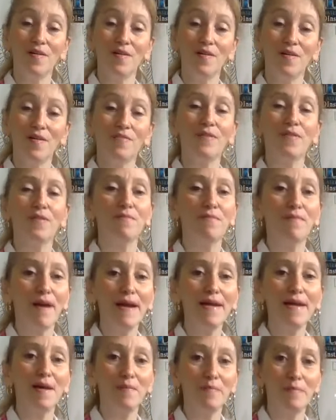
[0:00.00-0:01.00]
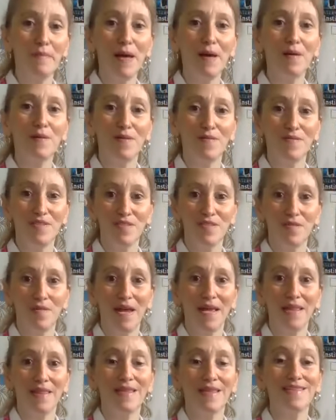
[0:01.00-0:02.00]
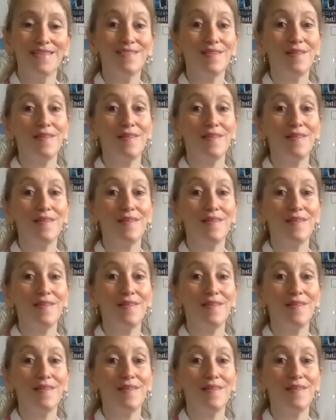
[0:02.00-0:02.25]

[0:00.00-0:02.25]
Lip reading: for the right amount of strength